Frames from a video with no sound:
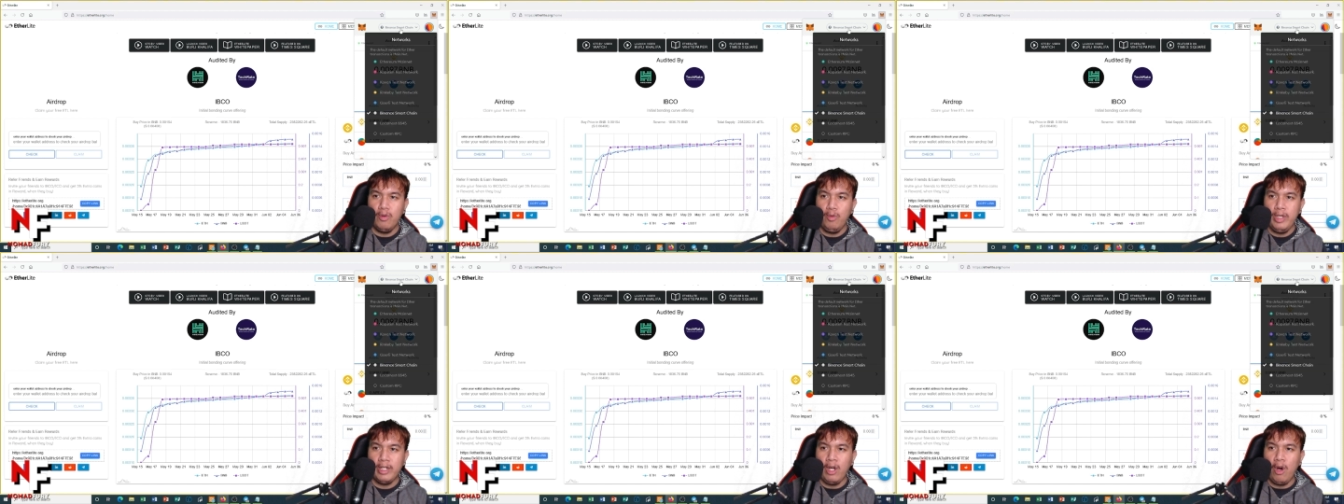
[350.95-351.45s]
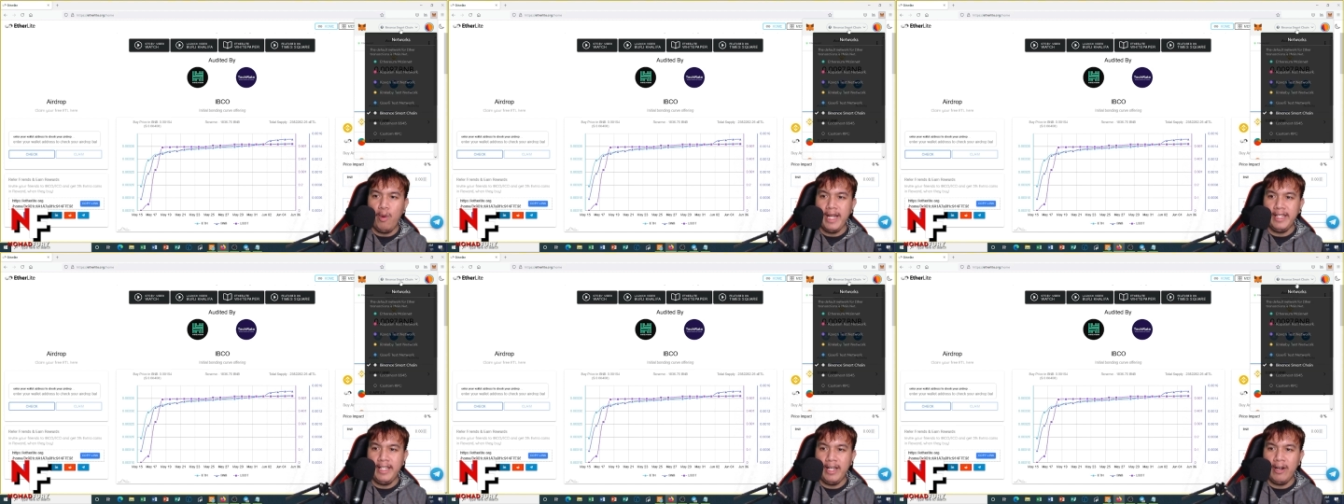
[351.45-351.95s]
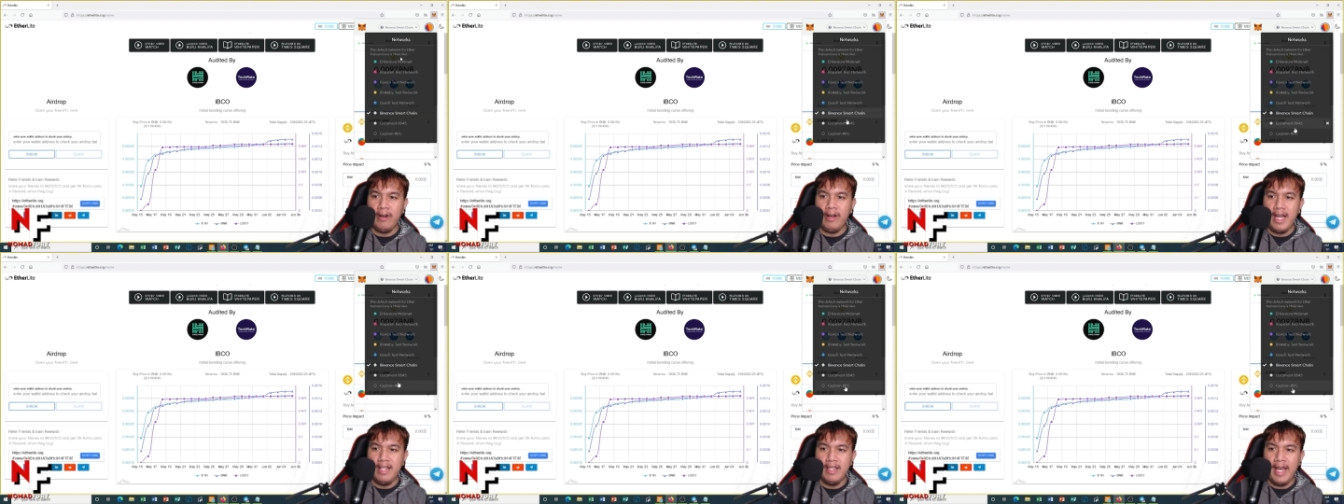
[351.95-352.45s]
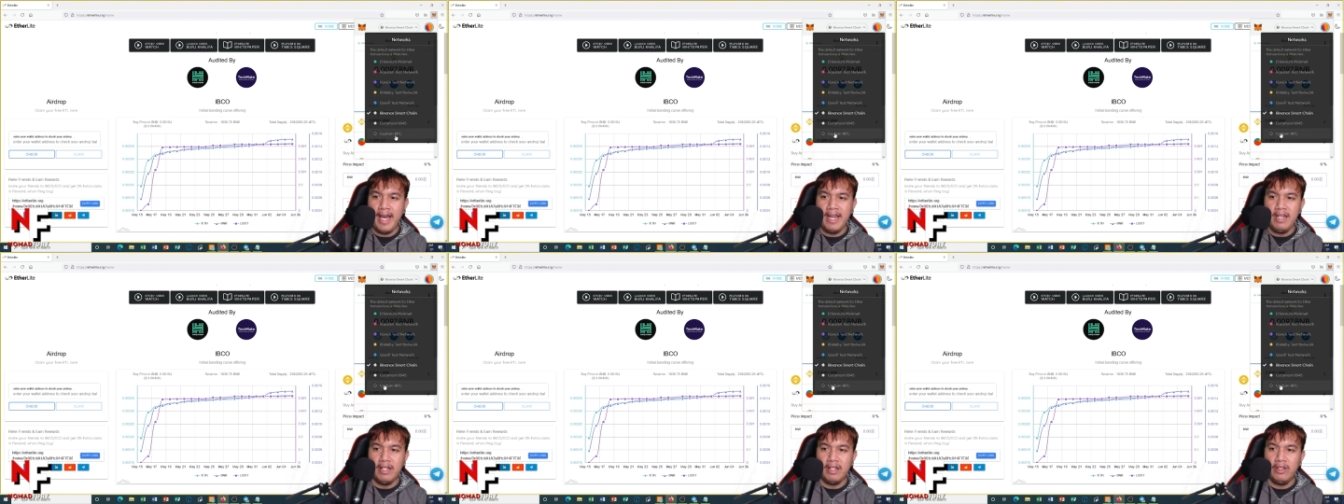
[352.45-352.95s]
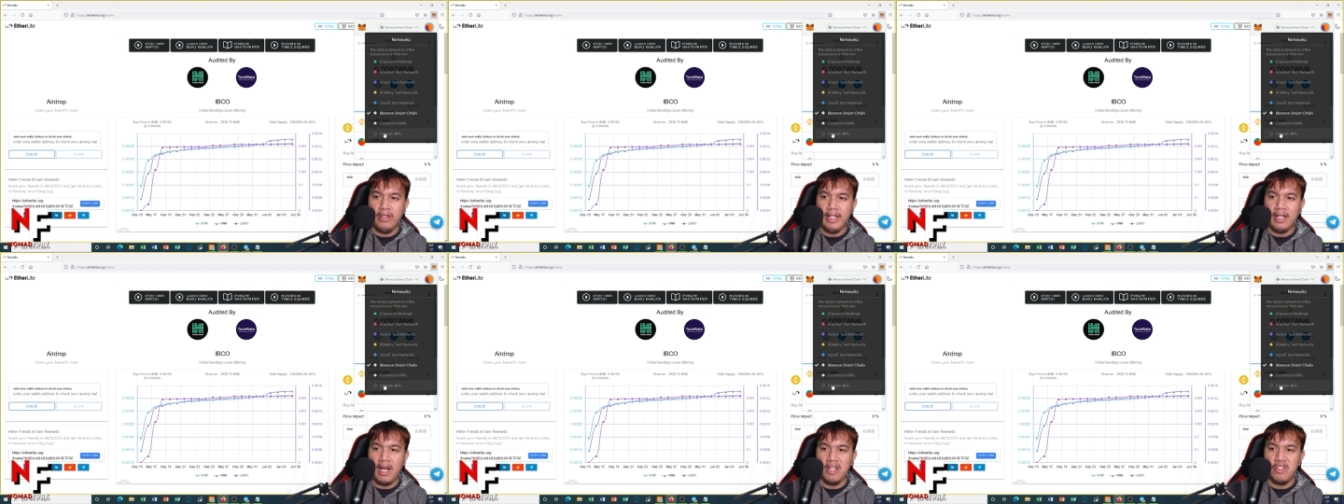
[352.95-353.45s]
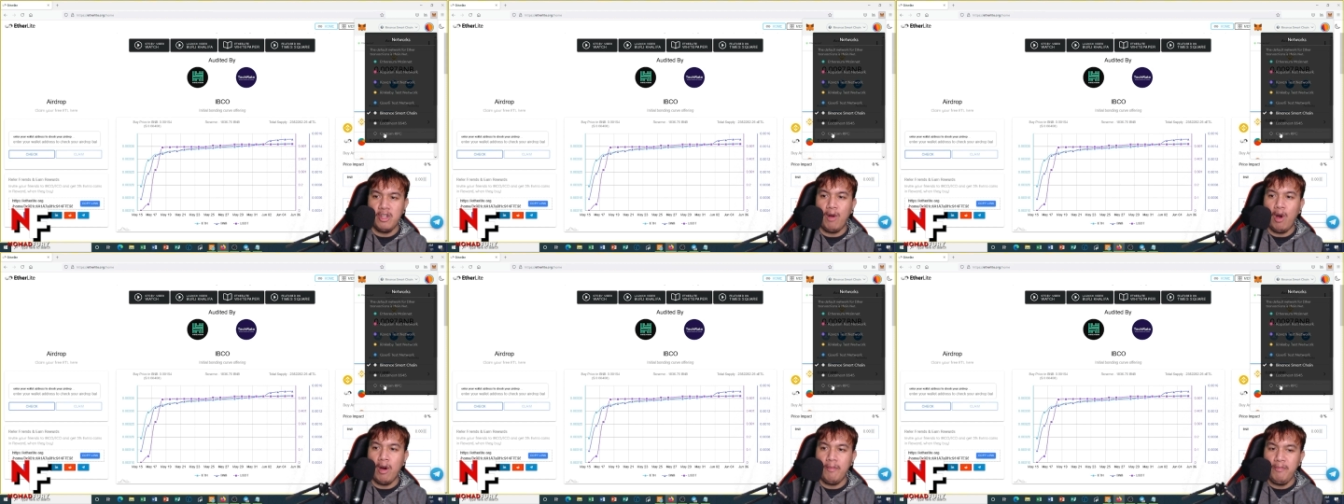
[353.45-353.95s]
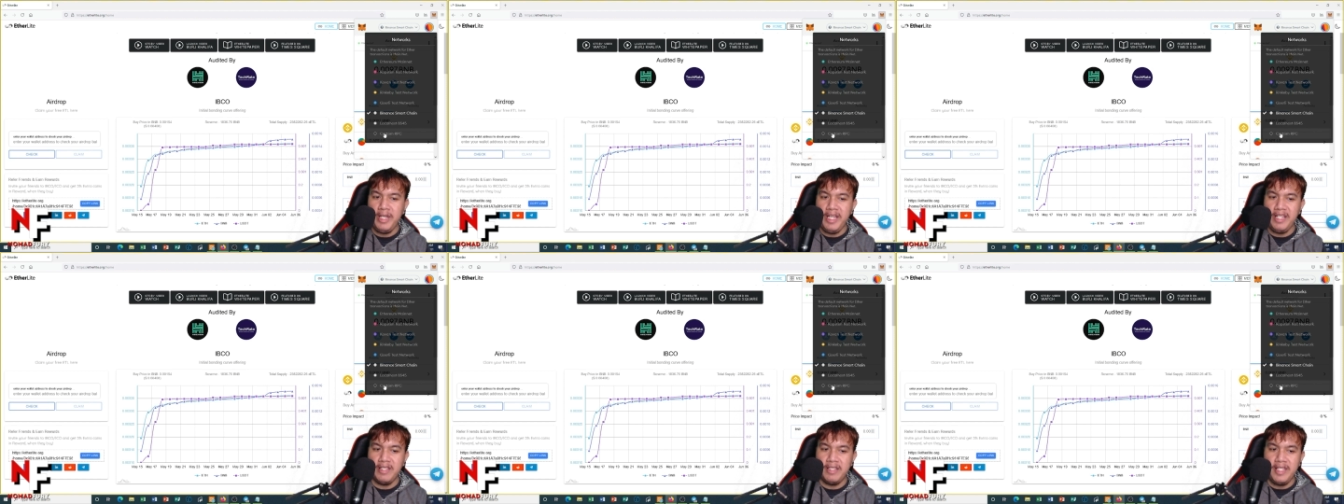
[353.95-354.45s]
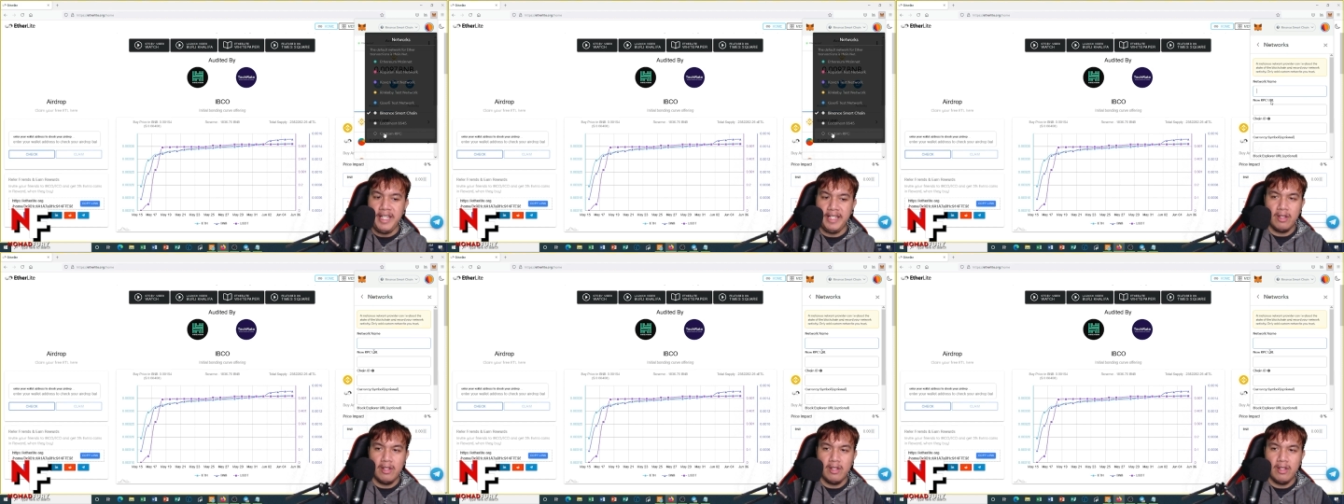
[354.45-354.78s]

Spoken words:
We go right here and then click custom RPC.